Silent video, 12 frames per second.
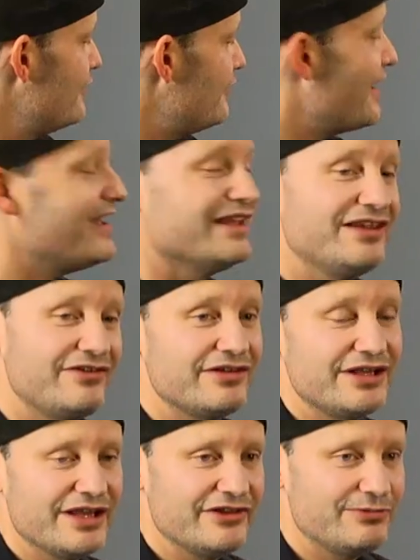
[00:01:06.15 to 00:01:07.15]
So that
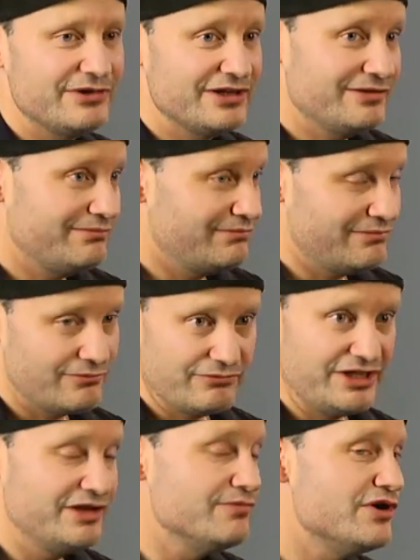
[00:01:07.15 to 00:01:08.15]
easily lets me,
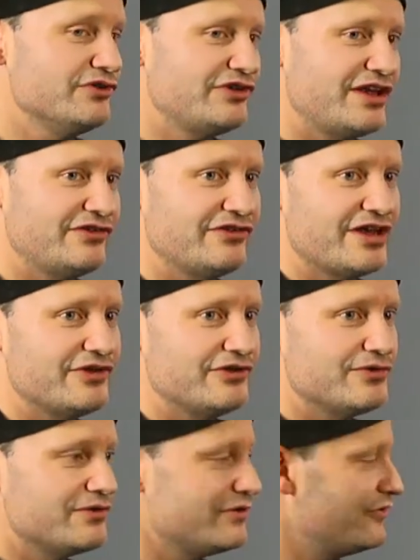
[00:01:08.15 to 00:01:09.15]
in most cases
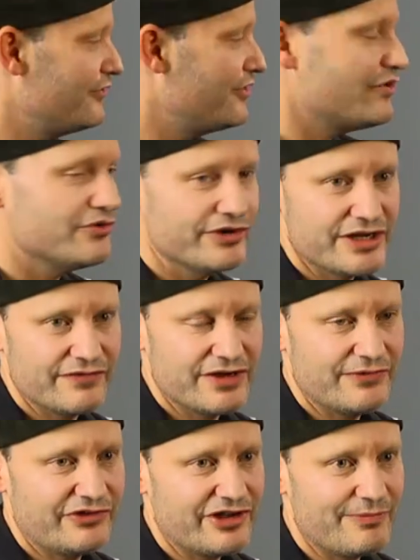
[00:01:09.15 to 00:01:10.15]
outdoors, go to whatever
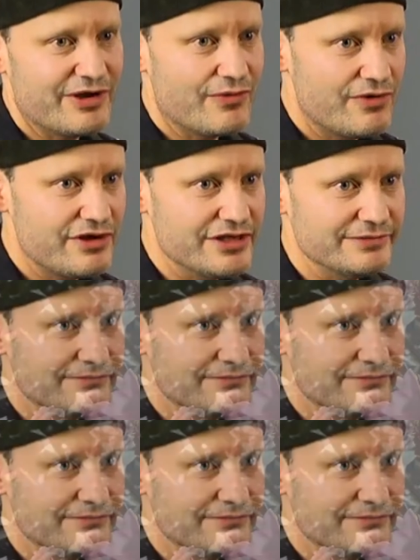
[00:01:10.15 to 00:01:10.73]
f-stop I want.